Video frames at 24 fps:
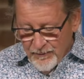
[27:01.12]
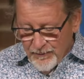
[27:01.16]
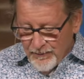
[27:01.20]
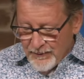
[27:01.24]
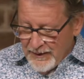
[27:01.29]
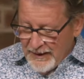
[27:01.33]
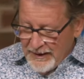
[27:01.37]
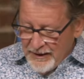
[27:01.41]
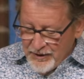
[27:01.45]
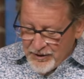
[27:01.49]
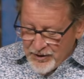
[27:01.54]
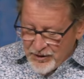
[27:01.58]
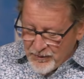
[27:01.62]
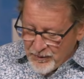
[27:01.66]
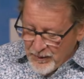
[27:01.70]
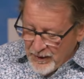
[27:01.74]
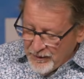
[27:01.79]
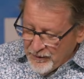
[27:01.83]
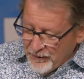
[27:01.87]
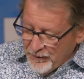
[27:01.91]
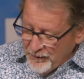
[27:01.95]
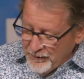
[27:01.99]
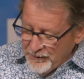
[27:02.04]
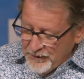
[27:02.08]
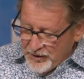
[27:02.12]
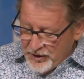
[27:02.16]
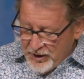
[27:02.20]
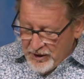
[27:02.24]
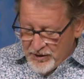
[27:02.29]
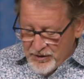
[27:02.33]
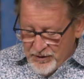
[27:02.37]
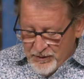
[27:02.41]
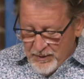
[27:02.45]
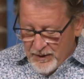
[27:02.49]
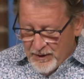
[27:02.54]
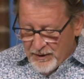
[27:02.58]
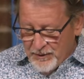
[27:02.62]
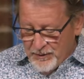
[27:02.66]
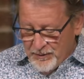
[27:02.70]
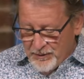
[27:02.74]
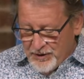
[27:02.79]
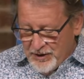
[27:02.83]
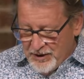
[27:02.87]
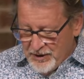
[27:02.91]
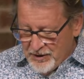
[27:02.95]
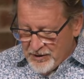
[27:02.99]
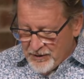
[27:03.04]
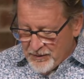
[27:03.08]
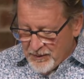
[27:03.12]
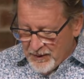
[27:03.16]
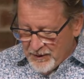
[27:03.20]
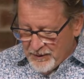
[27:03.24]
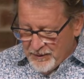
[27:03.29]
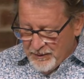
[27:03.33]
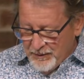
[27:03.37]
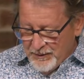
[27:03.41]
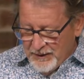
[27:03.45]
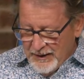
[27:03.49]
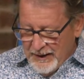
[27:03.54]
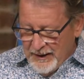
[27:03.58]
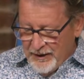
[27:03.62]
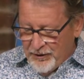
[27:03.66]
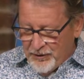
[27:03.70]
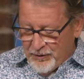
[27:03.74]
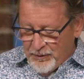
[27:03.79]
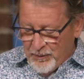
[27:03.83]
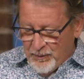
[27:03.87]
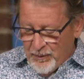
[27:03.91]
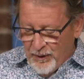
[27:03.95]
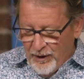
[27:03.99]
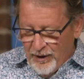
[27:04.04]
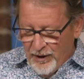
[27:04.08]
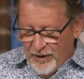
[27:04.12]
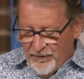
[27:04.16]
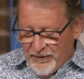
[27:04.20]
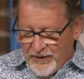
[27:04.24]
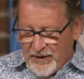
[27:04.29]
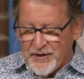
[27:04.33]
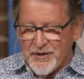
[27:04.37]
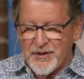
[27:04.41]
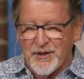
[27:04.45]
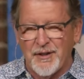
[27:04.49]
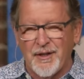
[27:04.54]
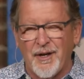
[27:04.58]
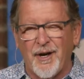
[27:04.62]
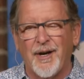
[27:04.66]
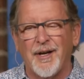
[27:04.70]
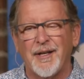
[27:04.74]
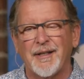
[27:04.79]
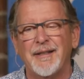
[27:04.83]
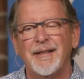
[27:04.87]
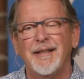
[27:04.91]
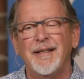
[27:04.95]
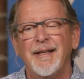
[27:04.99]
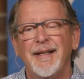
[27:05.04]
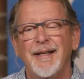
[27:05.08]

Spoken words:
She struggled, and through all of this, God